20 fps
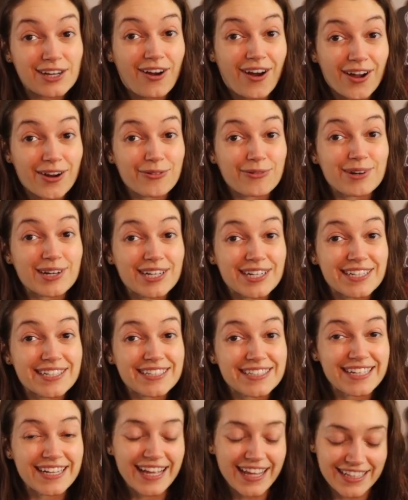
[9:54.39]

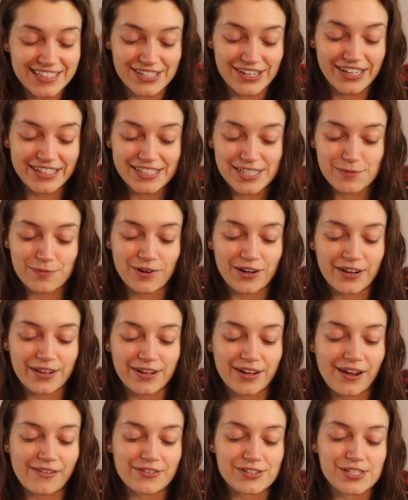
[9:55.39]
awkward during this part of the
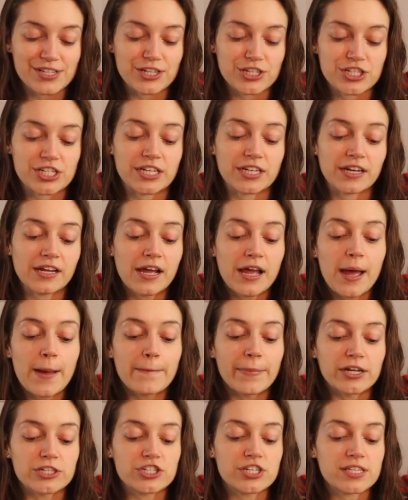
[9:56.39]
conversation.
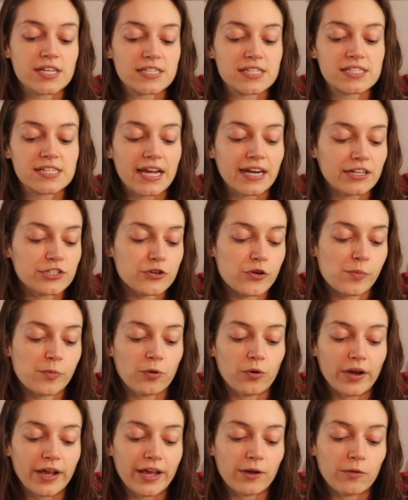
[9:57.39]
But she says it's getting to a
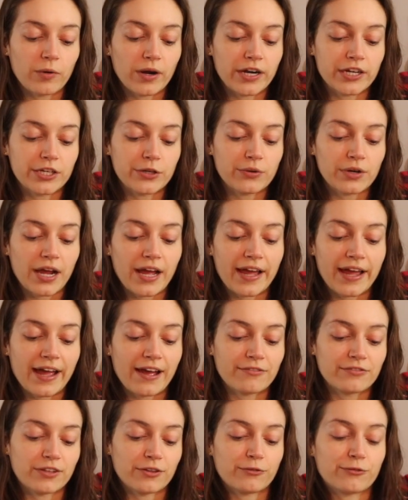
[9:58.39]
point where you and I
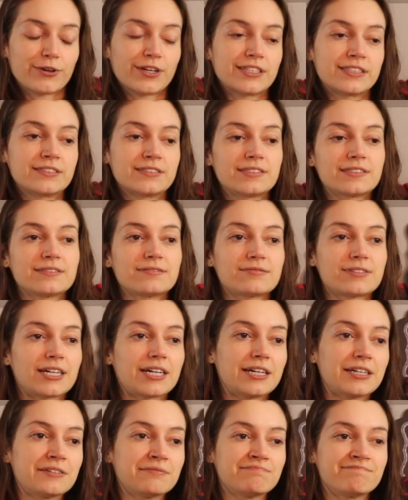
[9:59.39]
have different,
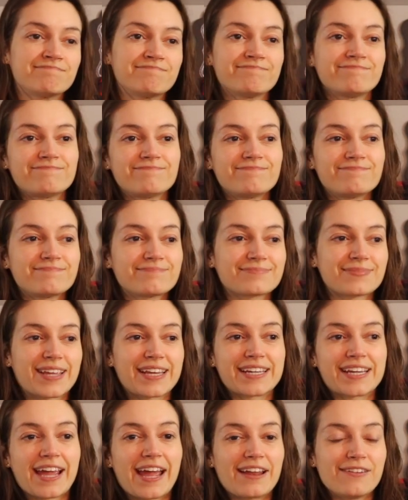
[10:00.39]
um,
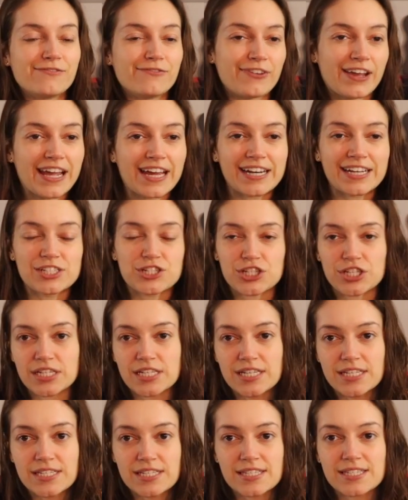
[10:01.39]
like,
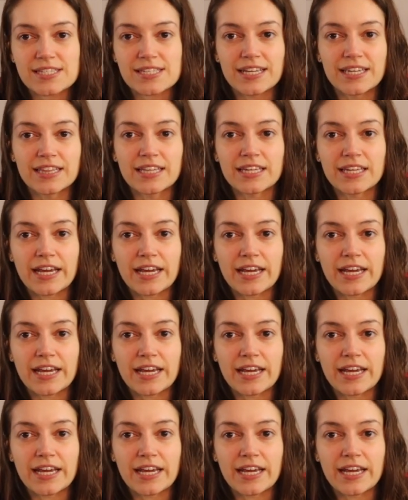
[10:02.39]
advantages in the